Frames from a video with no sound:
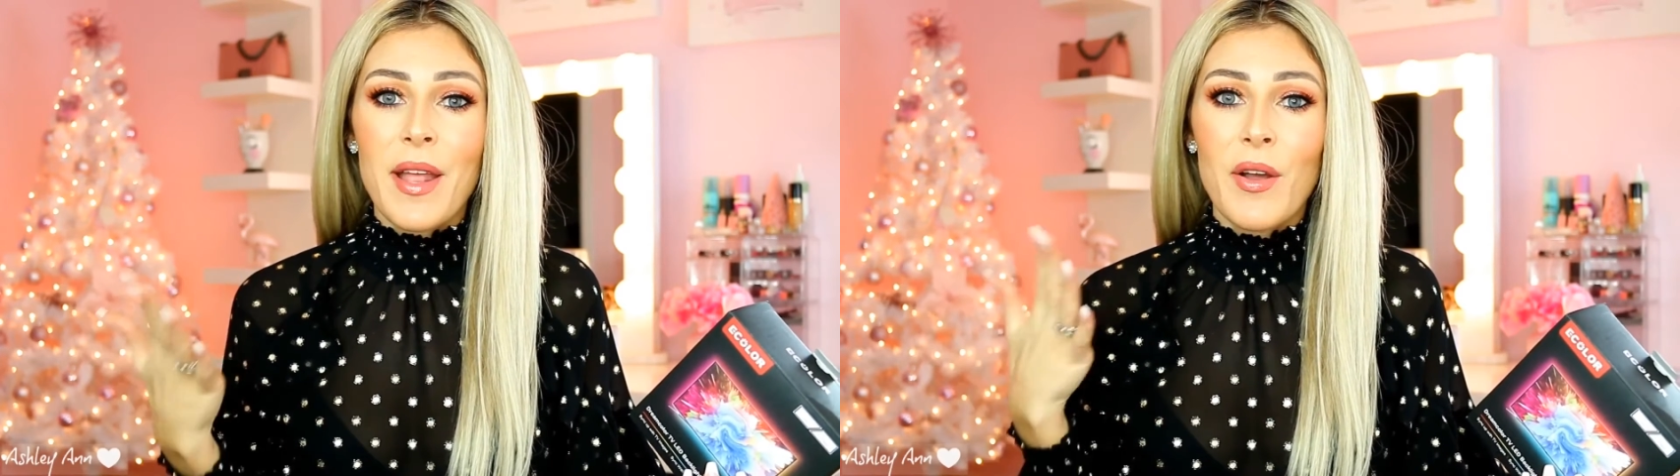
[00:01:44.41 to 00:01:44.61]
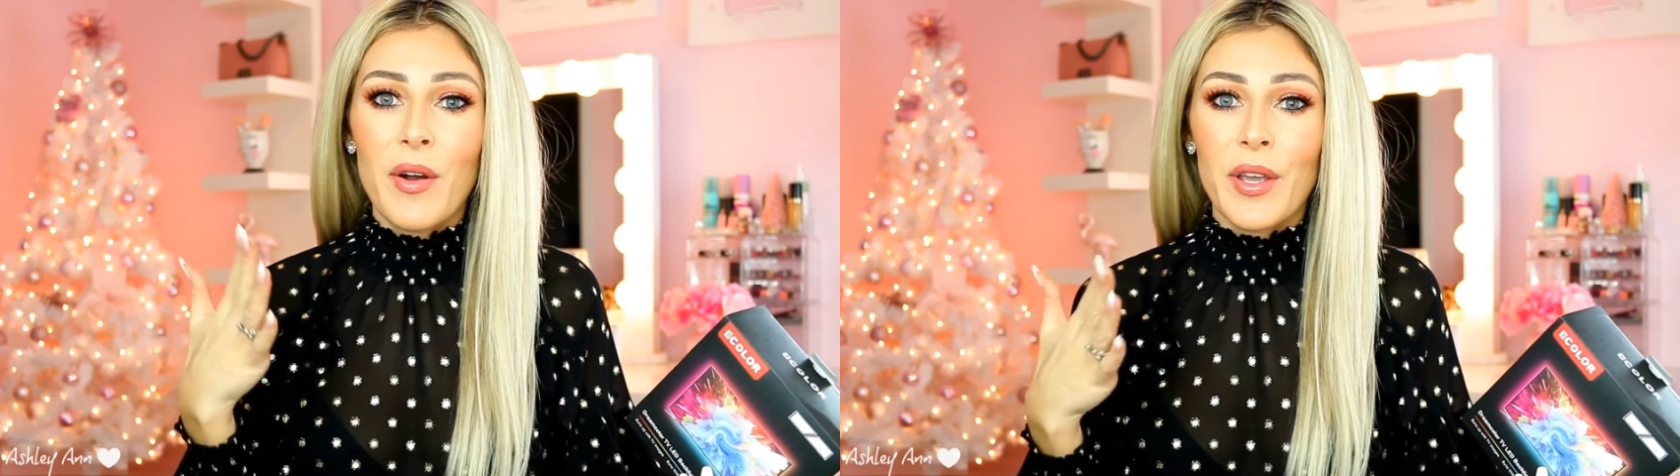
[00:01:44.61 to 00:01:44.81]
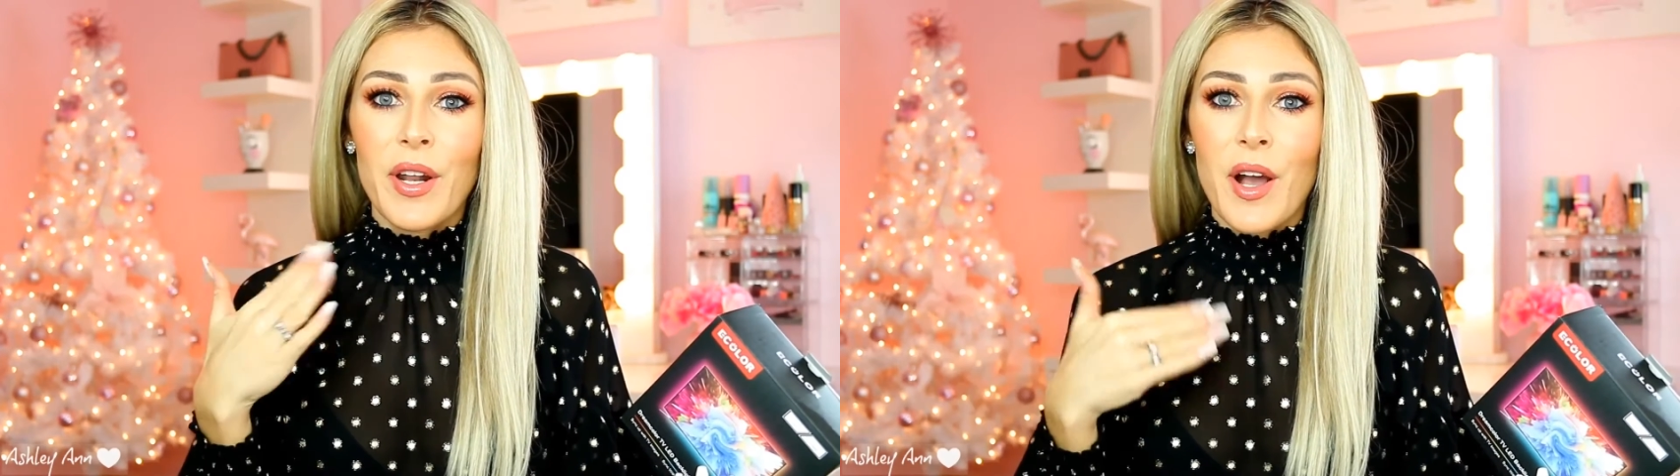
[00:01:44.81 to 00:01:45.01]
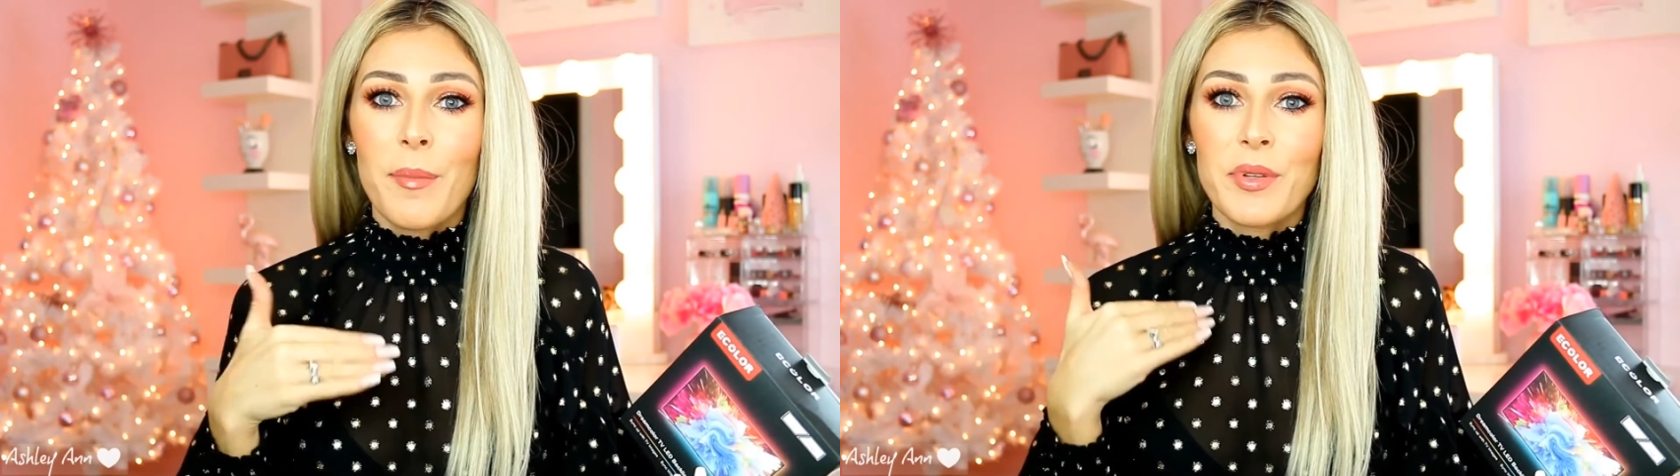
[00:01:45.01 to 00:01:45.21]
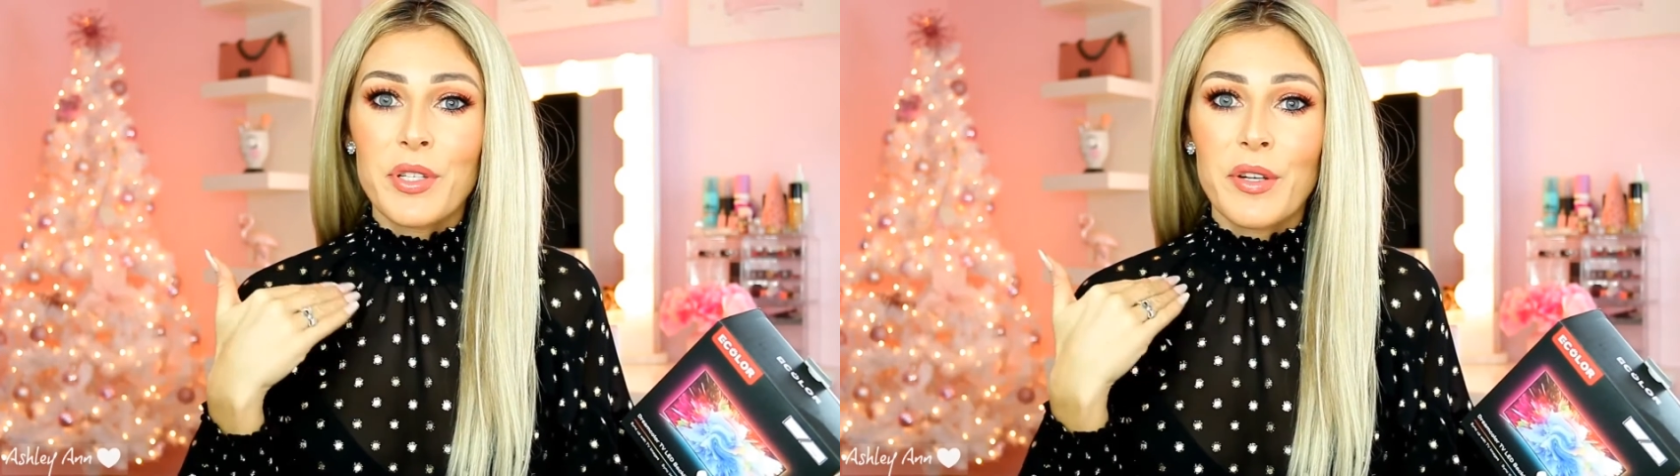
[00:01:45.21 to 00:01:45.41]
and hook it
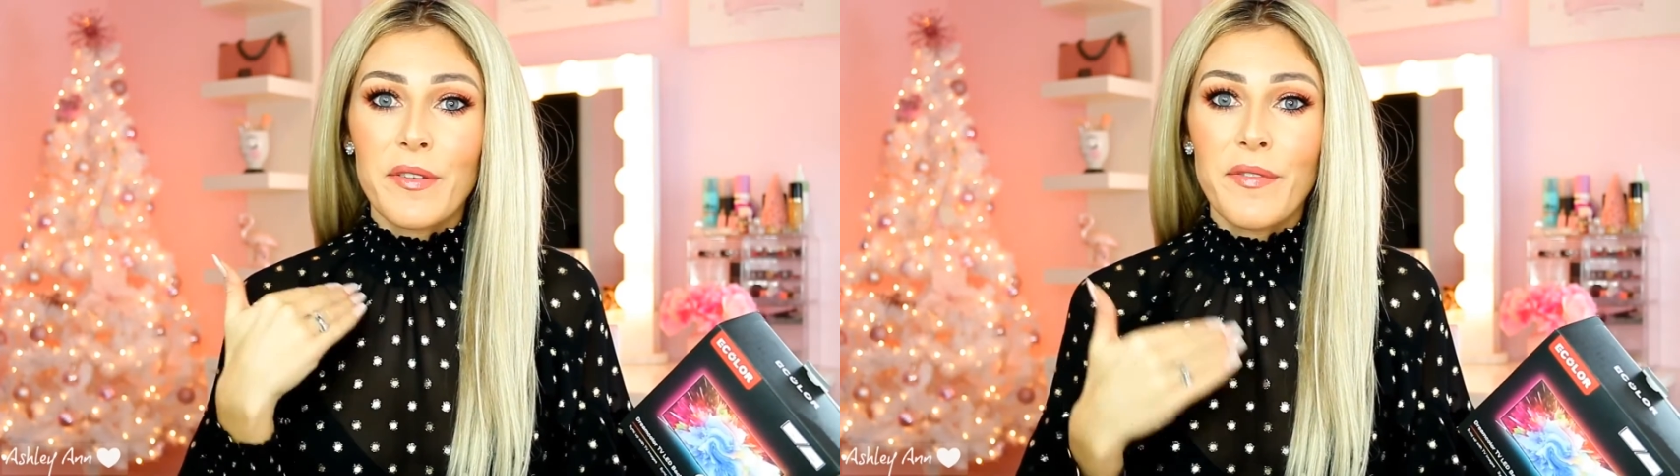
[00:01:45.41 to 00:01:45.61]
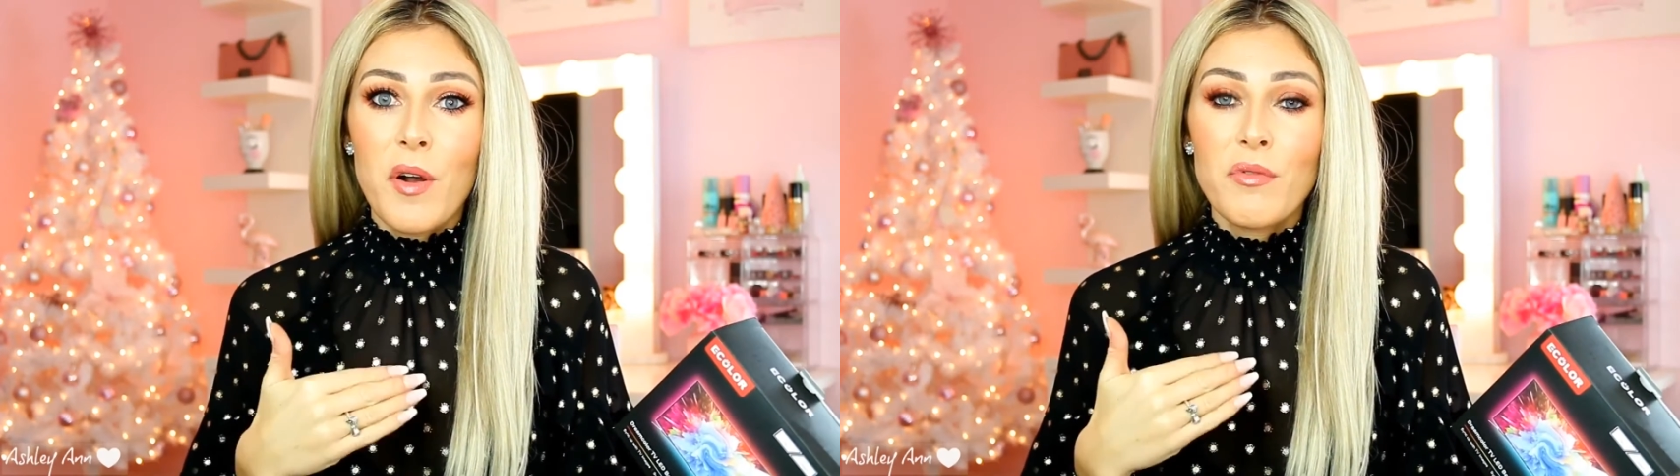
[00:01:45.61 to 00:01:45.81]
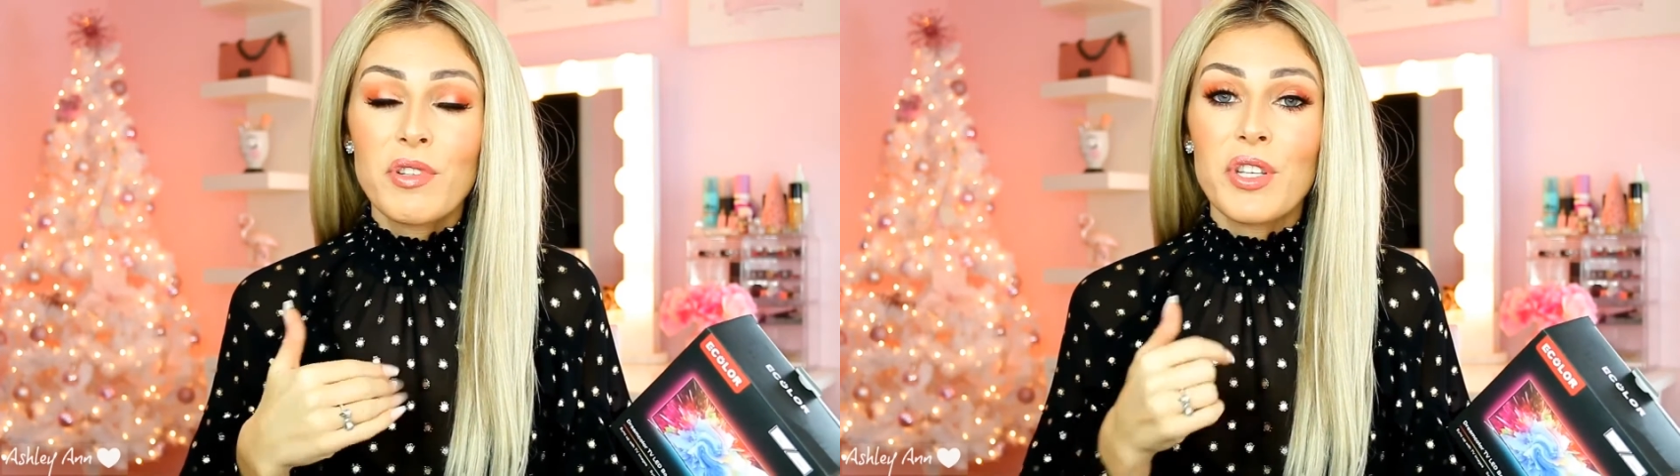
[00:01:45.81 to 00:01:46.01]
up to your phone.